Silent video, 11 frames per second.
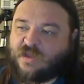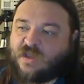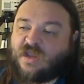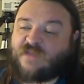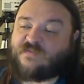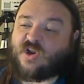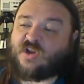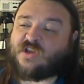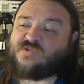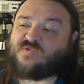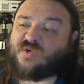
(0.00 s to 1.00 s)
If Dark
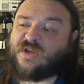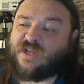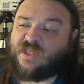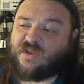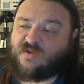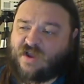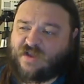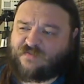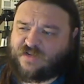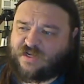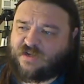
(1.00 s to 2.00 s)
is really
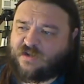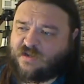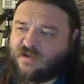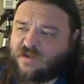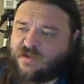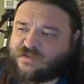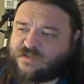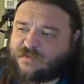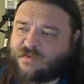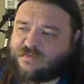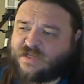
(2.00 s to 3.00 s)
crafty,
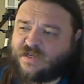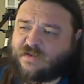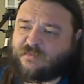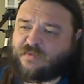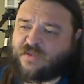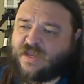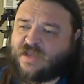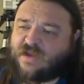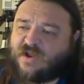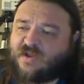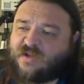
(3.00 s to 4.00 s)
sometimes they can play it
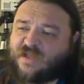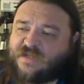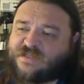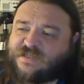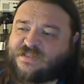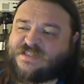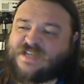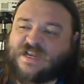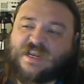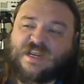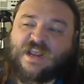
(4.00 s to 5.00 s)
on Lightside's
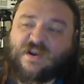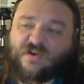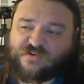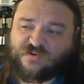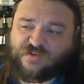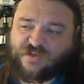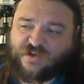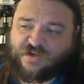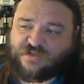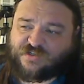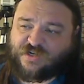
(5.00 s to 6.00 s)
second character at the
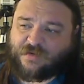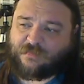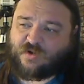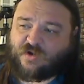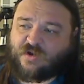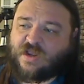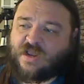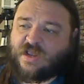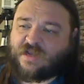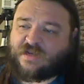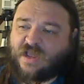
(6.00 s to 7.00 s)
audience chamber
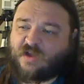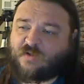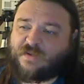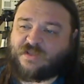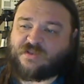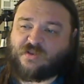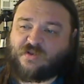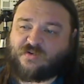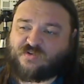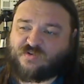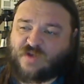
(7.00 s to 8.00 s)
and counterbeat the lone
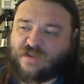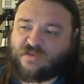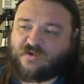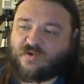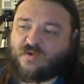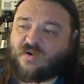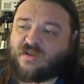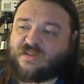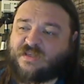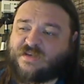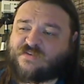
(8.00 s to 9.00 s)
straggler, or
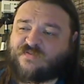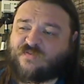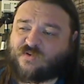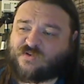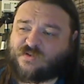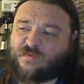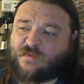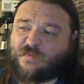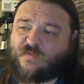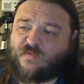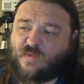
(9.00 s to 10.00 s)
at least force them to
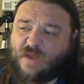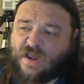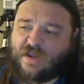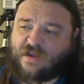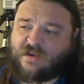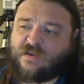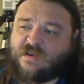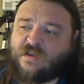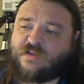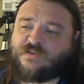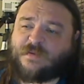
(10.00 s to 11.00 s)
move away,
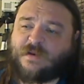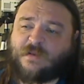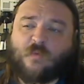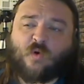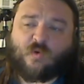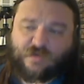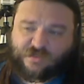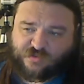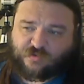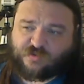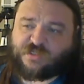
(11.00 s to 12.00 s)
spending more
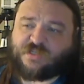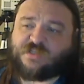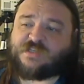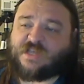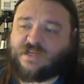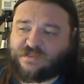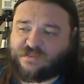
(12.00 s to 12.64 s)
resources and